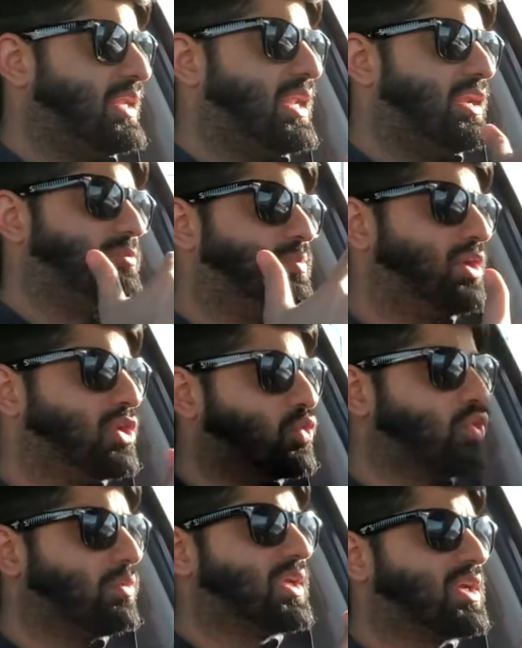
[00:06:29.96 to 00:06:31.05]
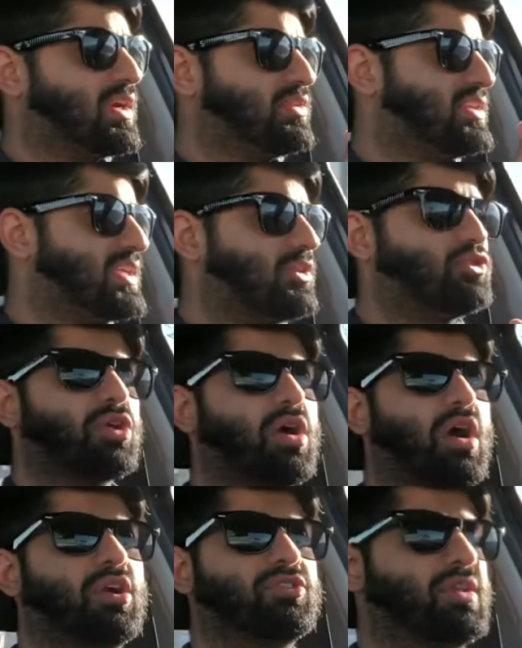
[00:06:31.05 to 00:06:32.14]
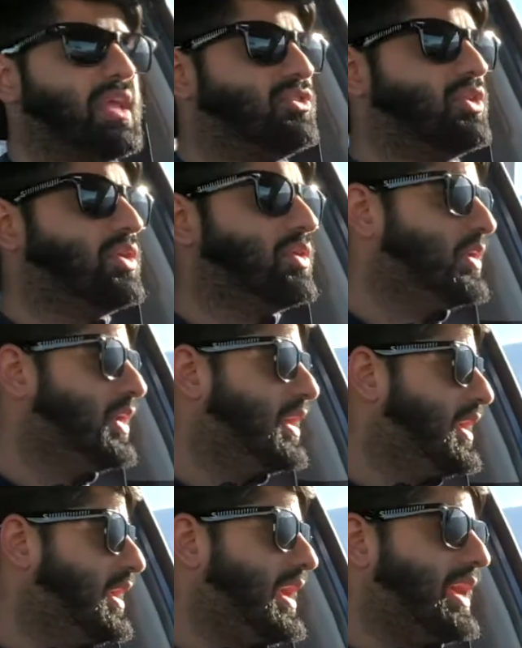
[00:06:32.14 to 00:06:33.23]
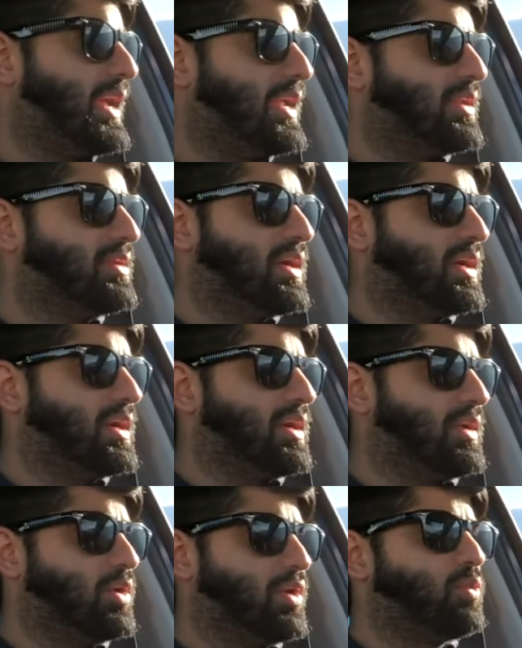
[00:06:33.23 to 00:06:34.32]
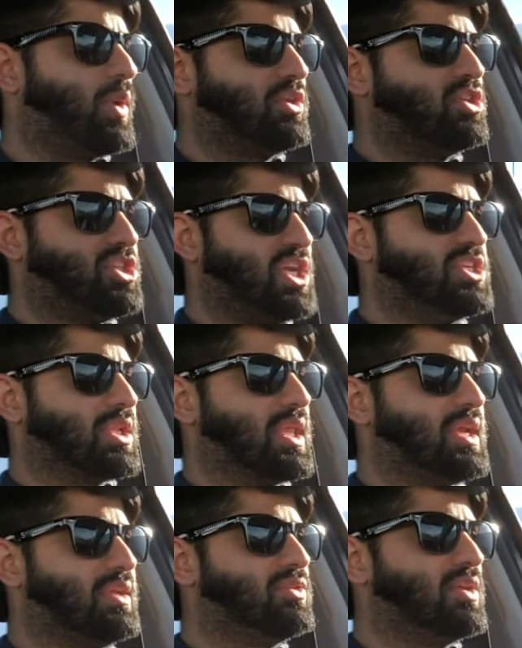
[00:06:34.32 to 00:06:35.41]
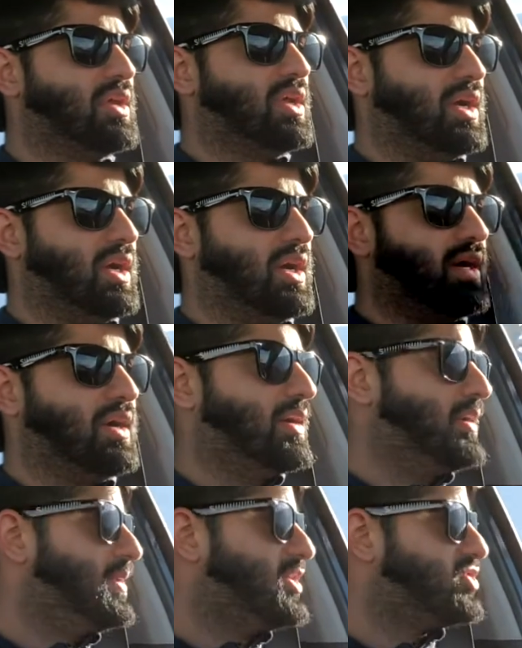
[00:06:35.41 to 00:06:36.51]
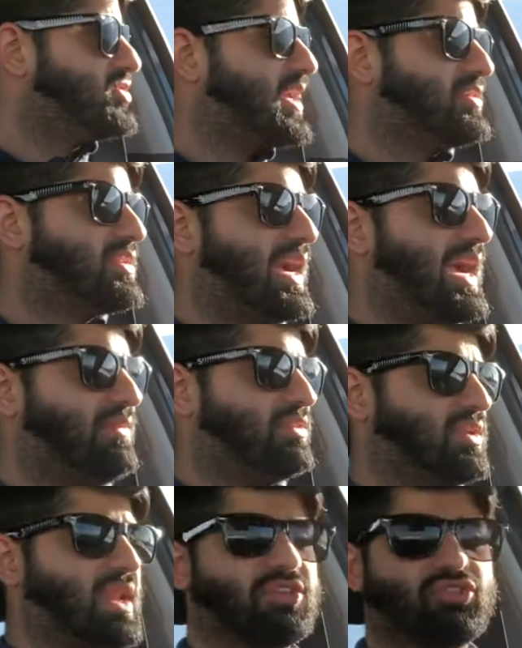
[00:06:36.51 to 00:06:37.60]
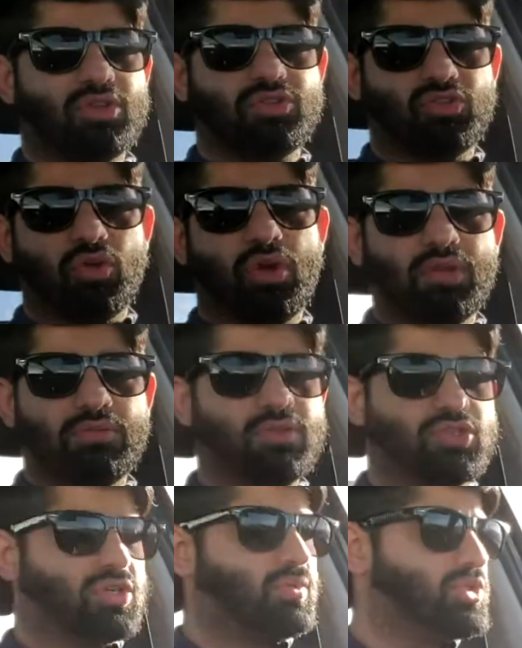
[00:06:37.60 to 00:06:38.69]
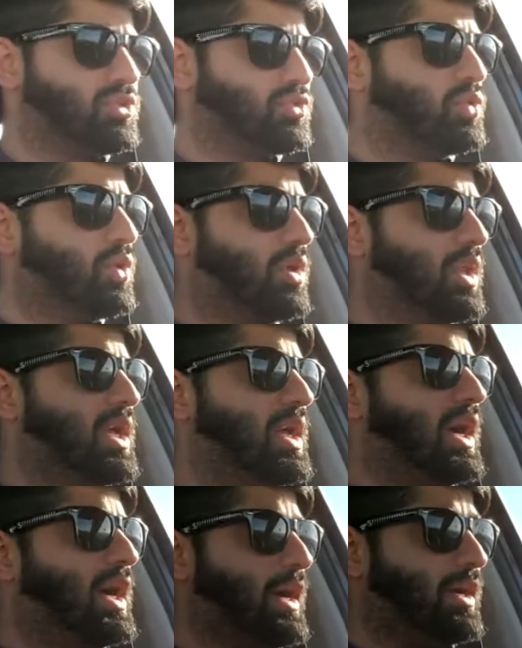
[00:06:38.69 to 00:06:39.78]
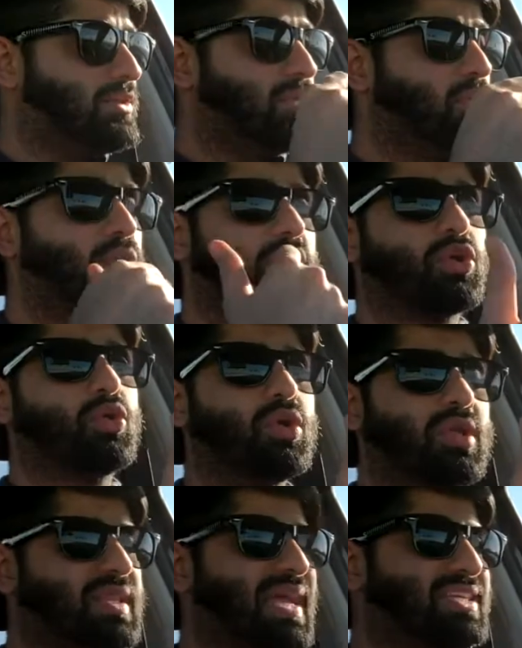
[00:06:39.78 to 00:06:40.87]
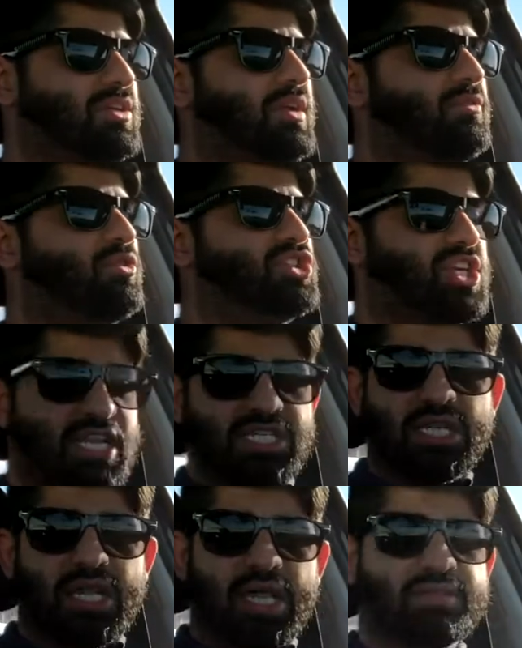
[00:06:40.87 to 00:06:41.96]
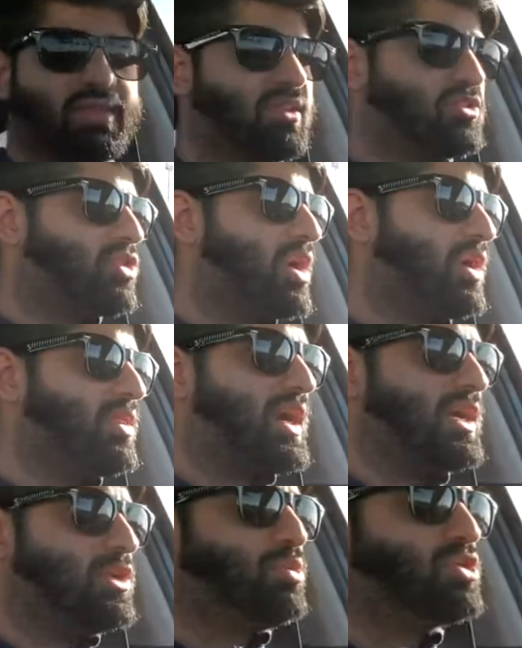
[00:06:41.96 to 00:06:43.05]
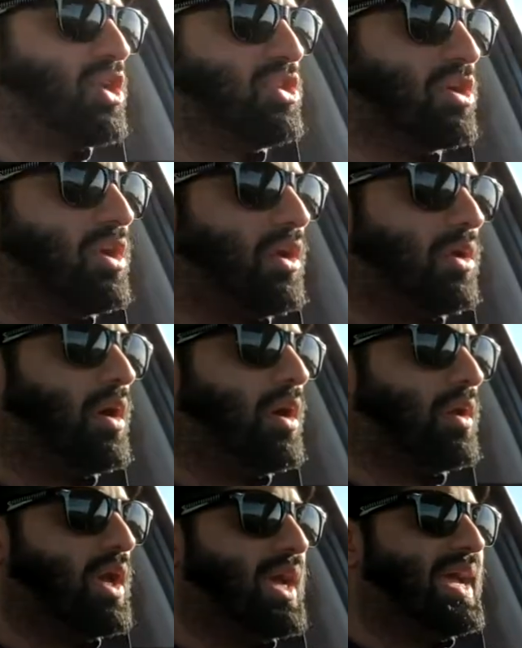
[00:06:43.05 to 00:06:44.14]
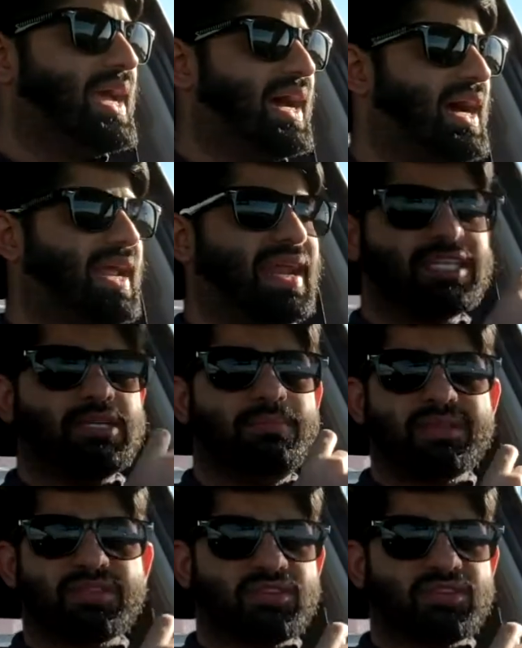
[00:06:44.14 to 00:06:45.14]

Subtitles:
and it's pretty cool because it tells you a car's next to you, and you know, if you wanted to change lanes, it's just nice to have. It's an extra security feature, which is cool. Something really cool is actually if you're changing lanes and there's a car there and you put your indicator on, it actually makes a